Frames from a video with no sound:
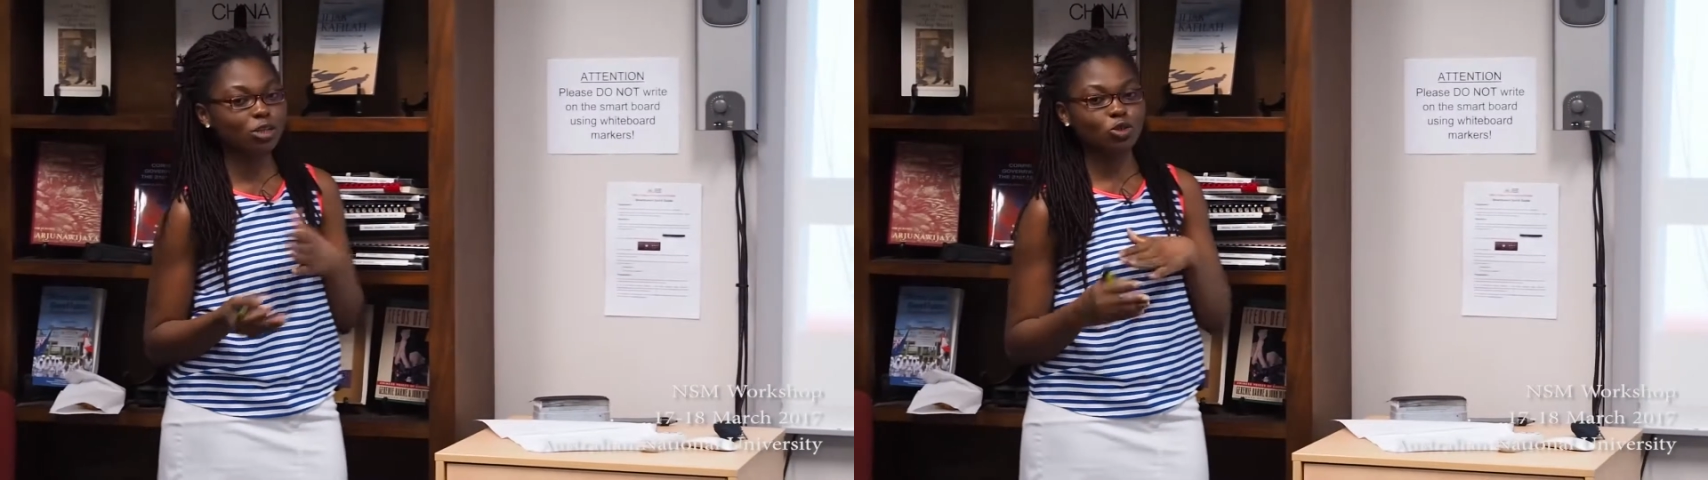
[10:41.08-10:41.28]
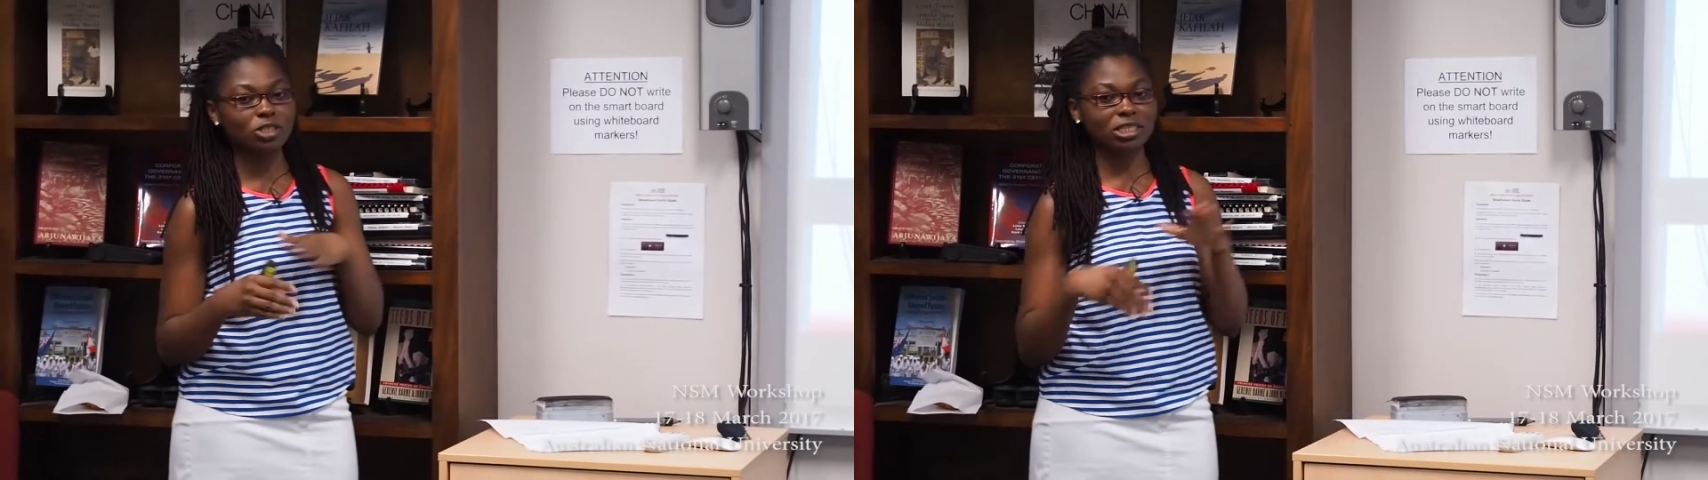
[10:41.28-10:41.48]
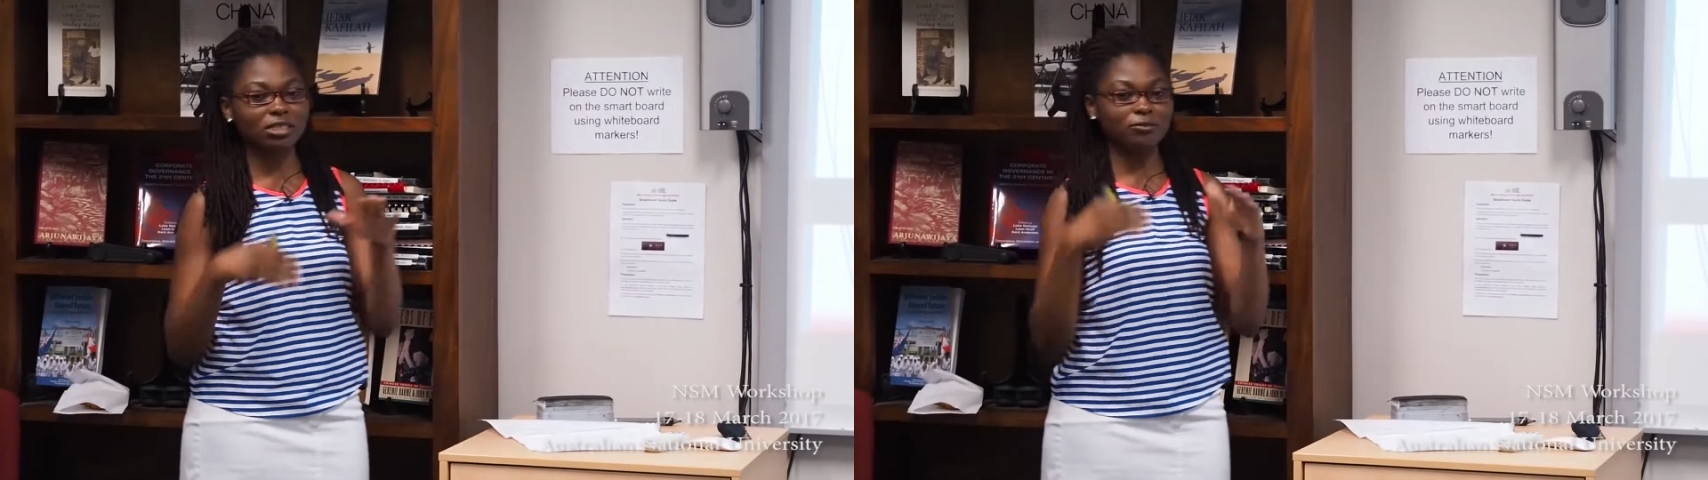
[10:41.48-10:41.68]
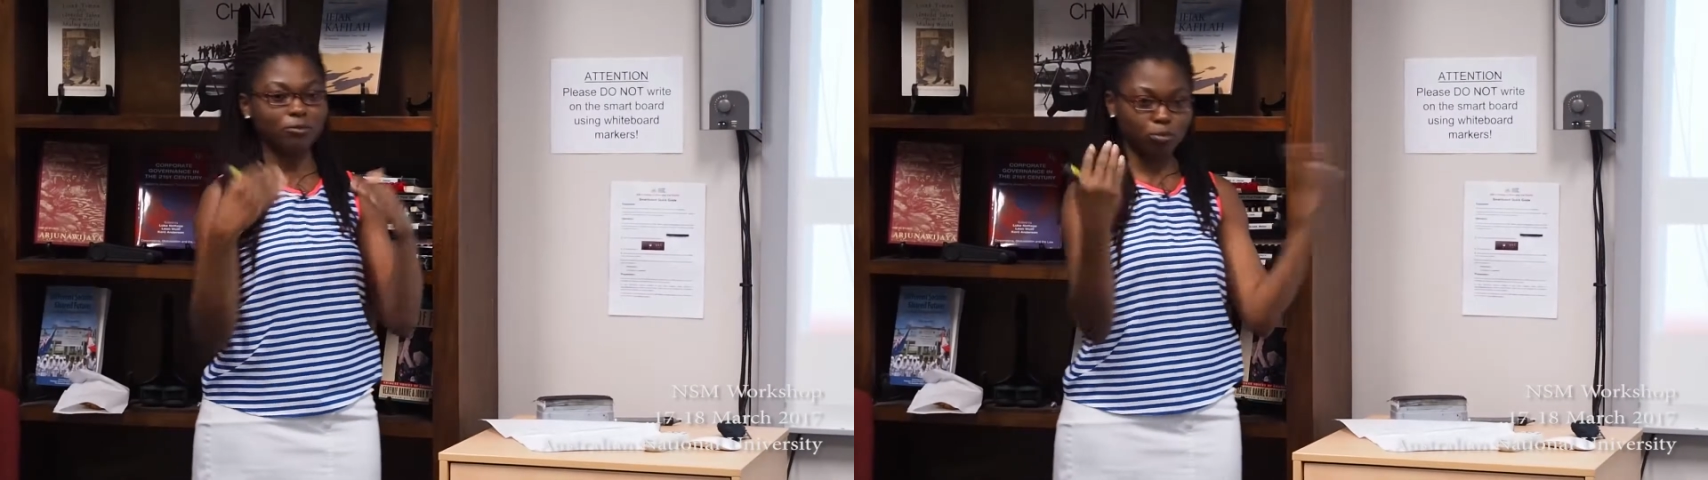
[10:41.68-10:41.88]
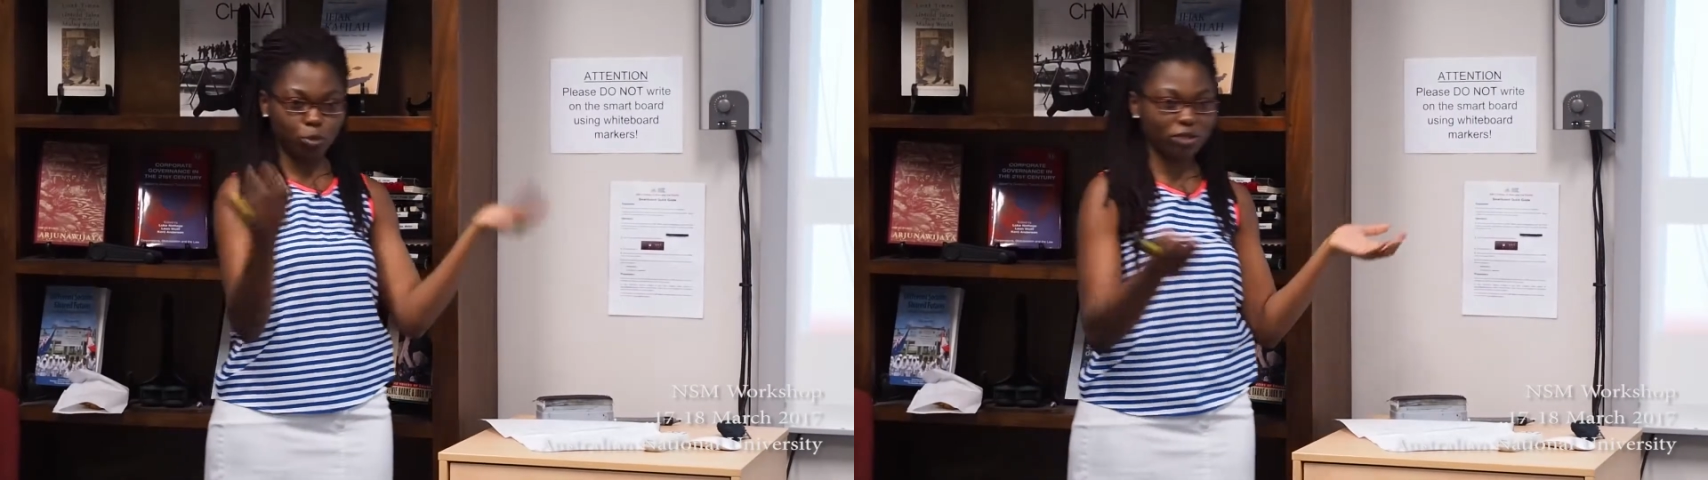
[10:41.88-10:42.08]
using
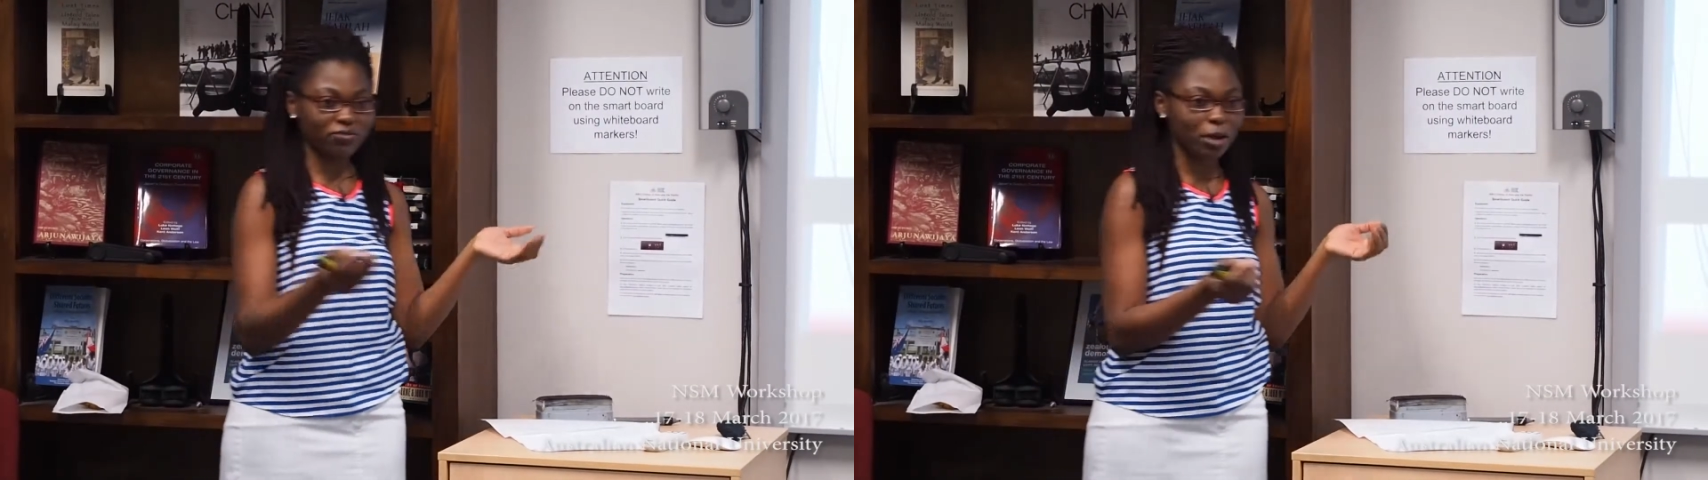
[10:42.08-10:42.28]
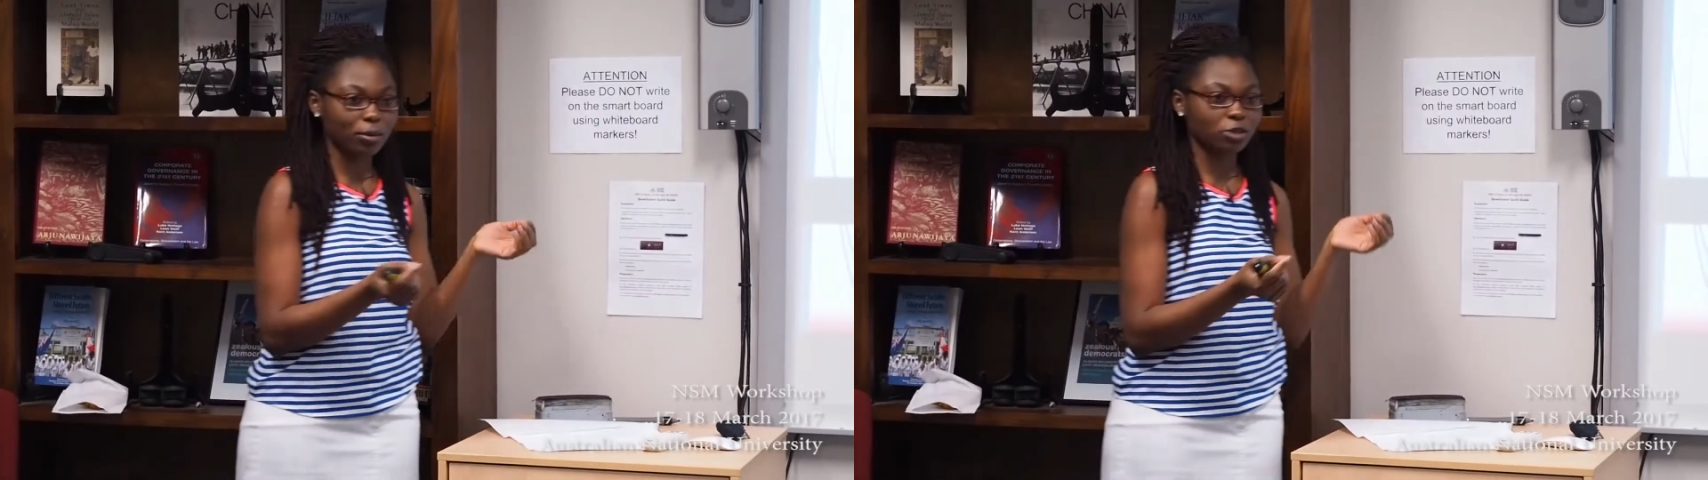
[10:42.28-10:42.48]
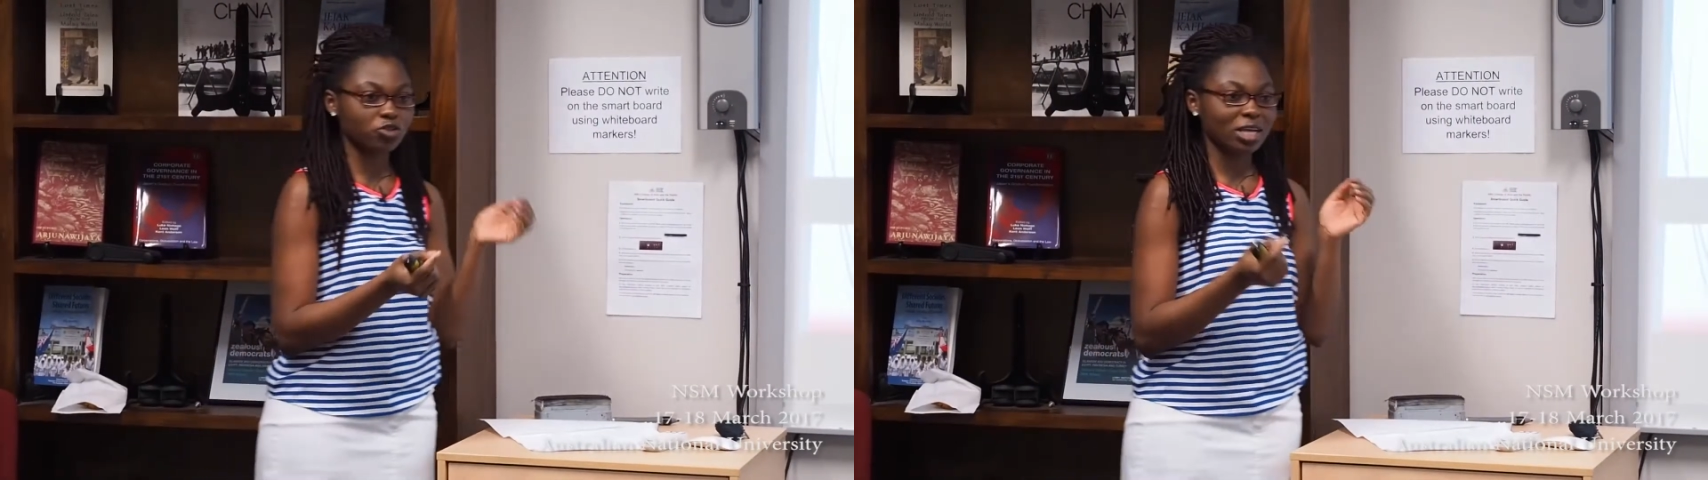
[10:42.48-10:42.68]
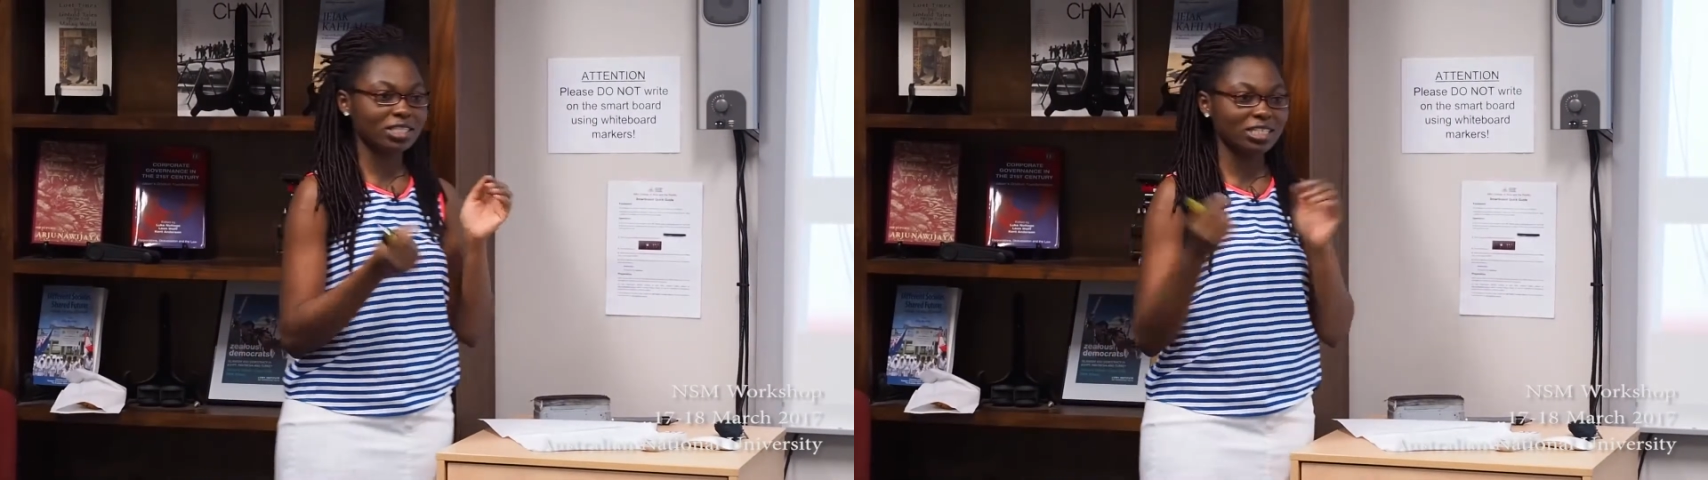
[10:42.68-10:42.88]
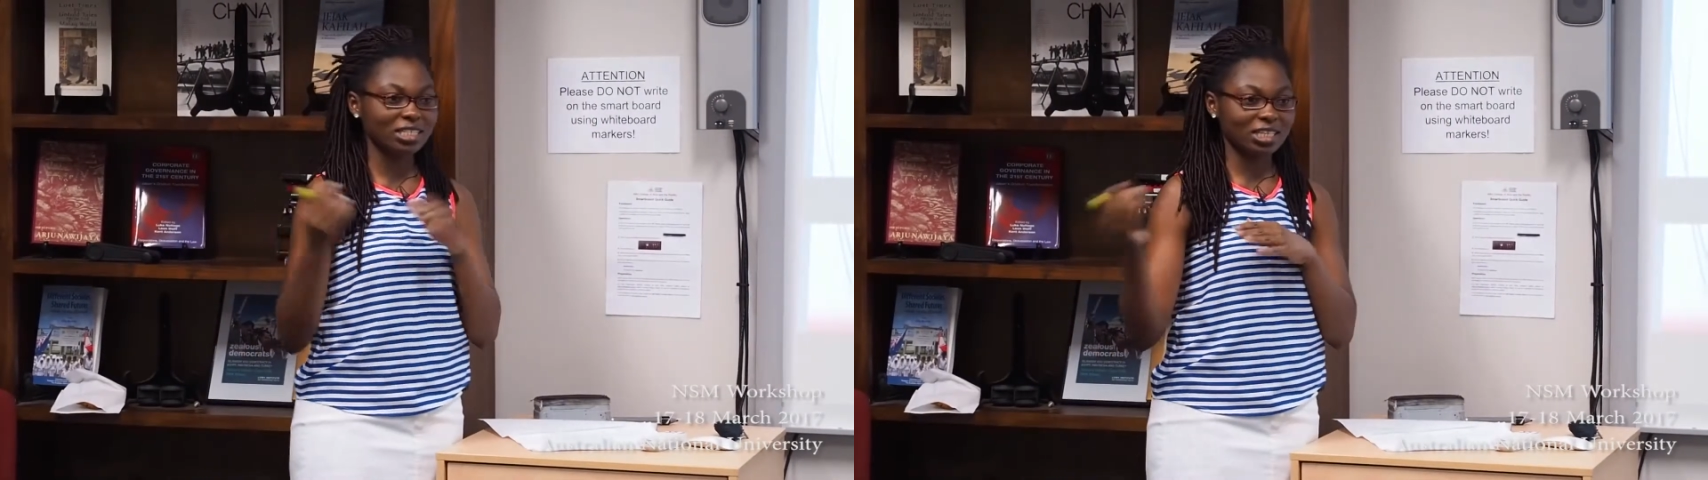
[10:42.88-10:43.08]
both verbal
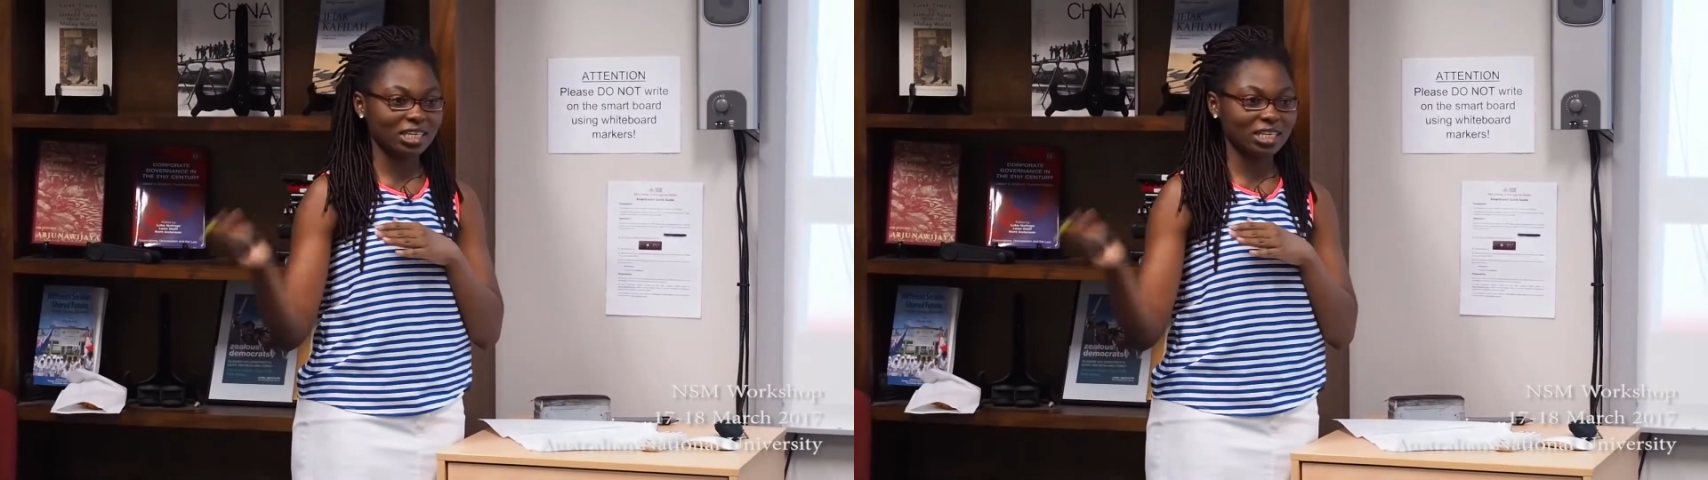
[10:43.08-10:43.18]
strategies